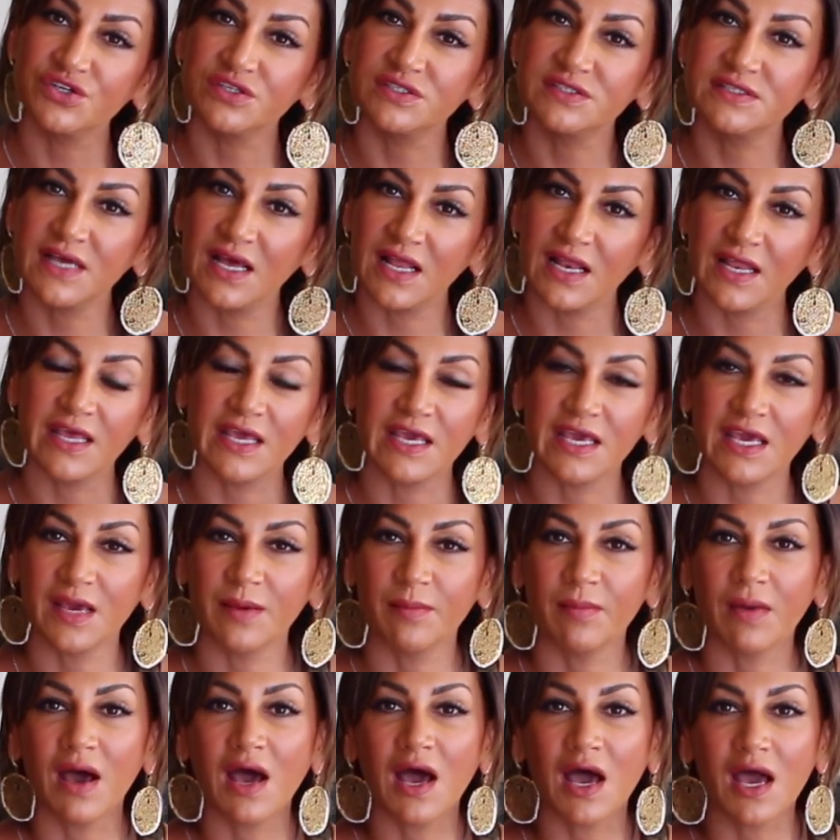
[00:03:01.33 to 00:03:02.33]
you're telling
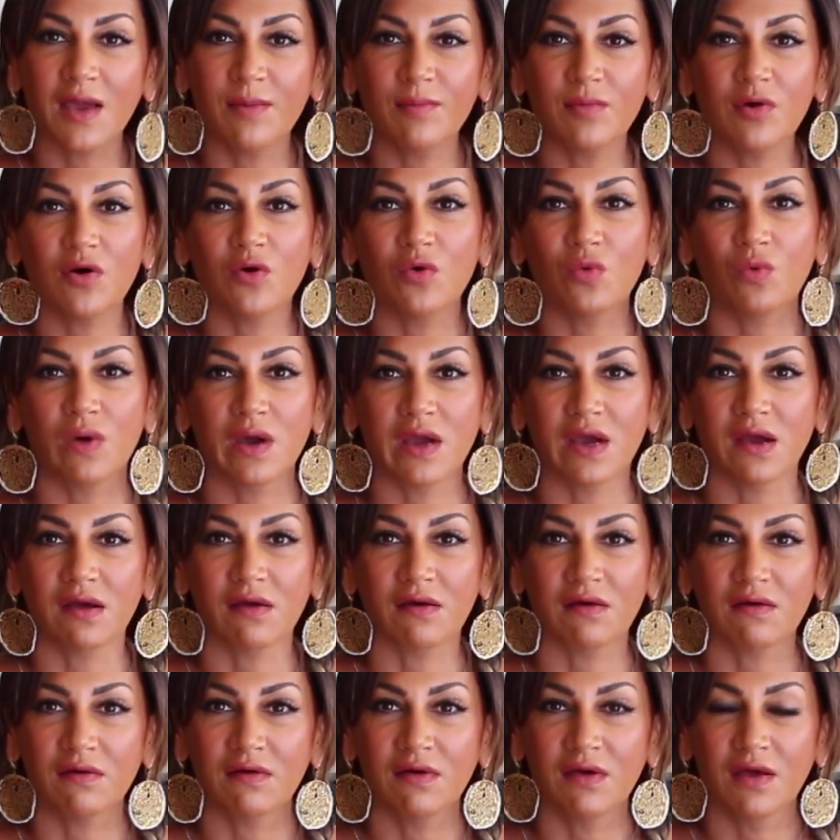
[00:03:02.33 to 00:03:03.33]
him, I'm
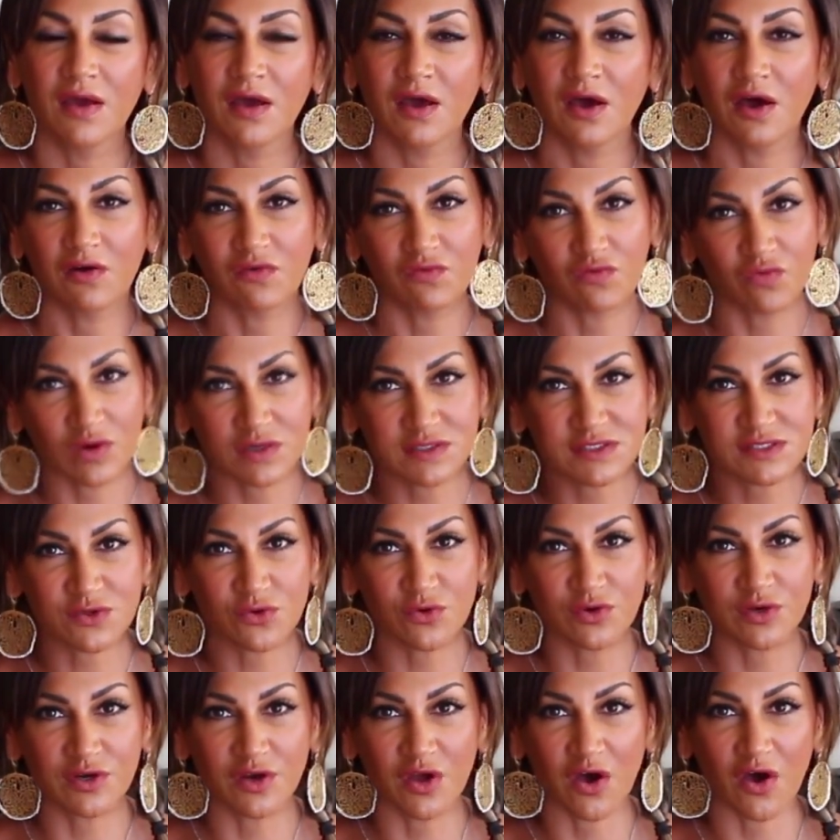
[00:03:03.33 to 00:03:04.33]
aware of what's
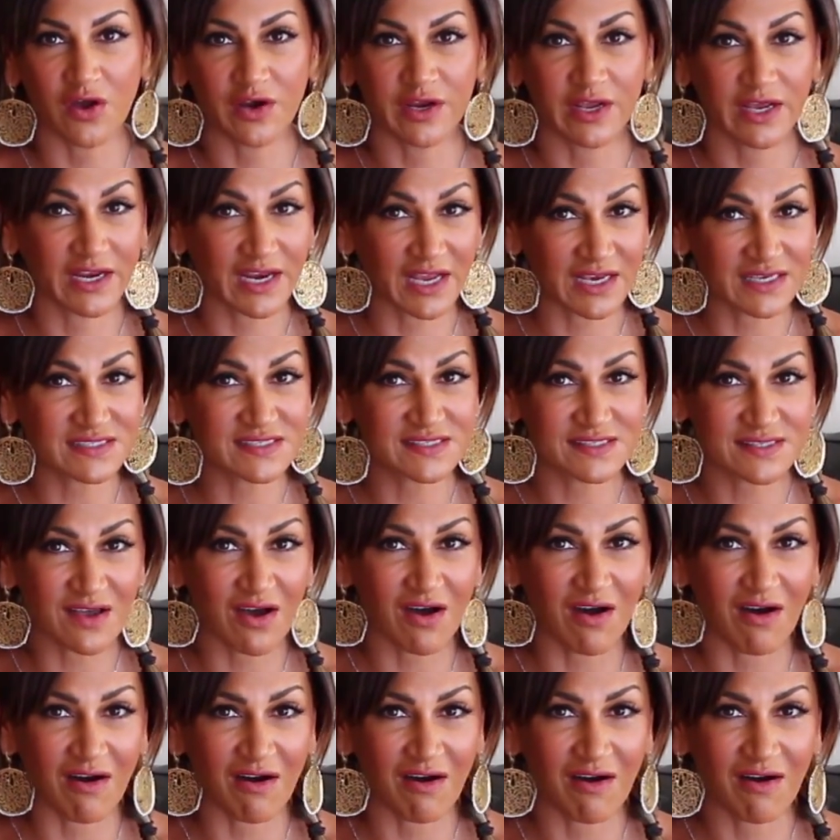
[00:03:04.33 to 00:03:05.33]
going on and I
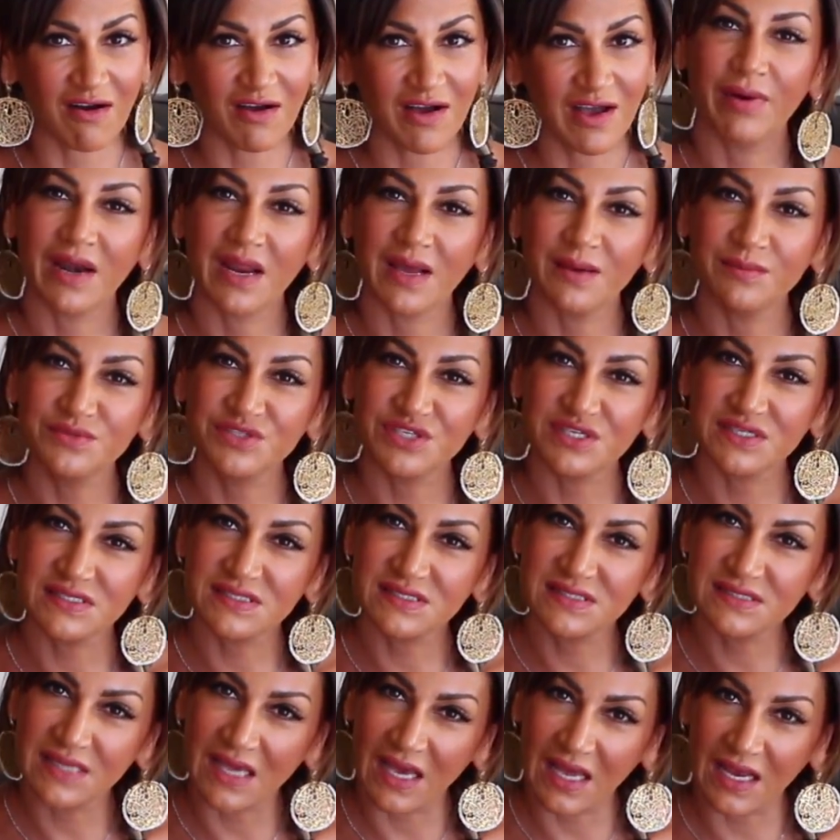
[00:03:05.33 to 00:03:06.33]
saw, but I'm
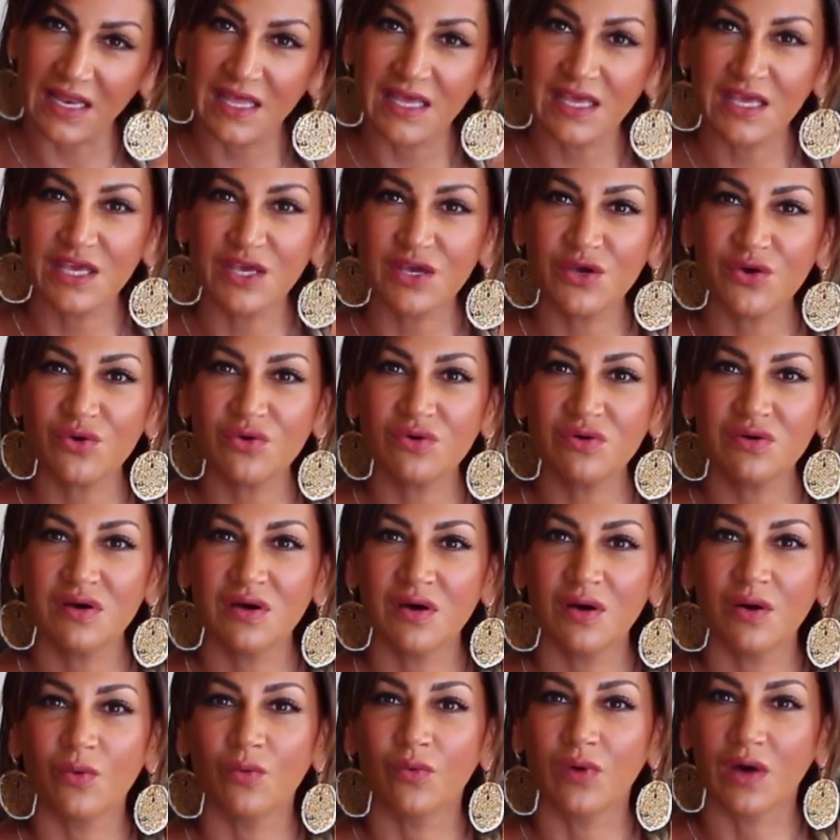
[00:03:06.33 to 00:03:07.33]
just telling you
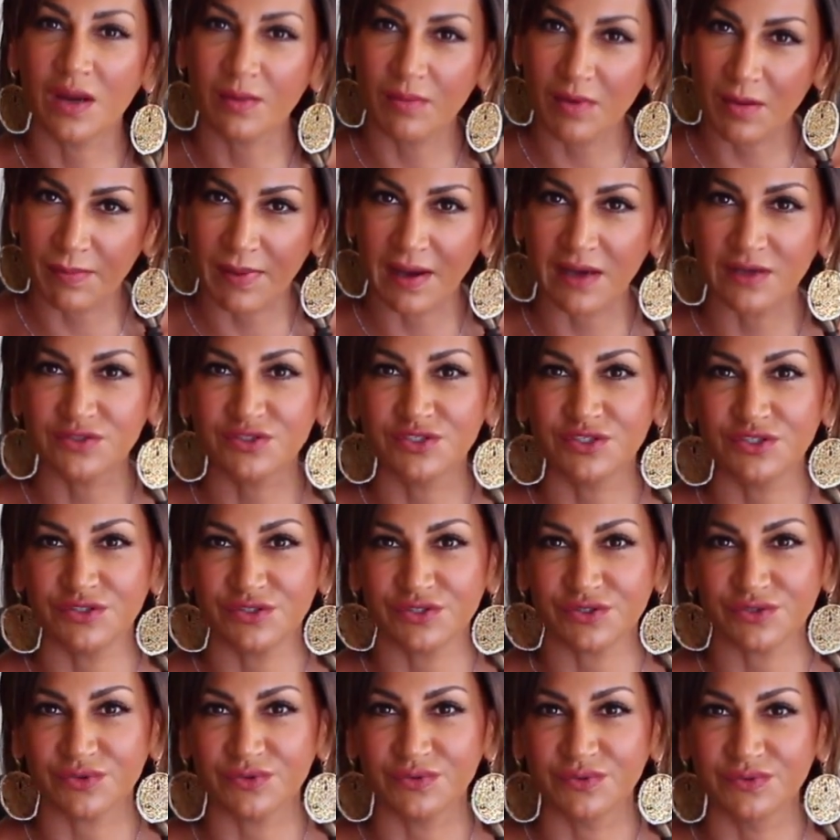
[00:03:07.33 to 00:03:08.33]
what I'm about to
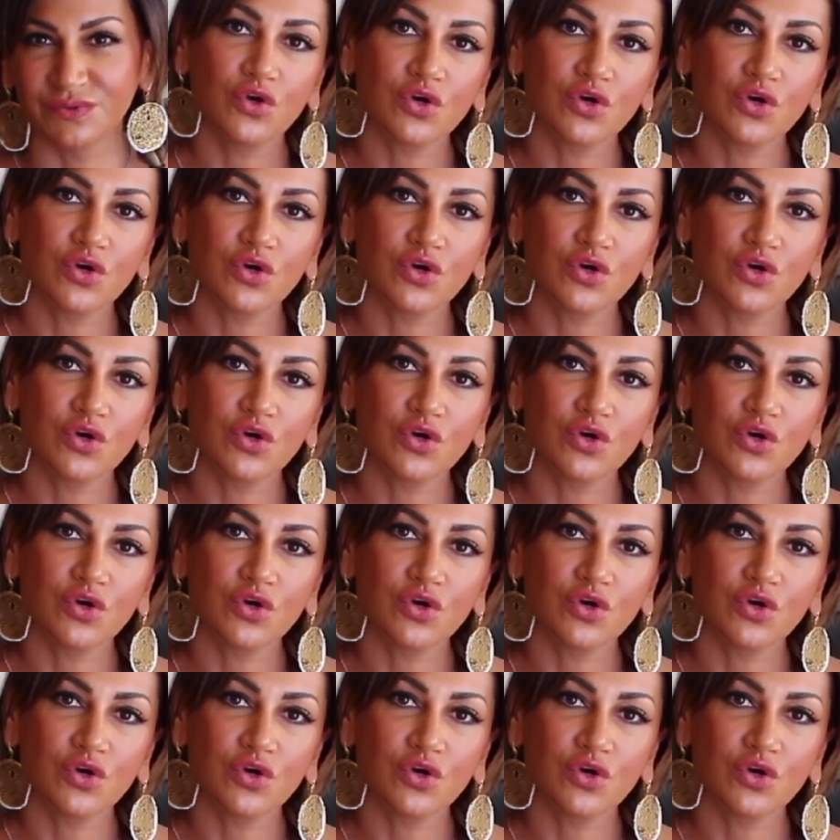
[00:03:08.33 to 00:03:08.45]
do.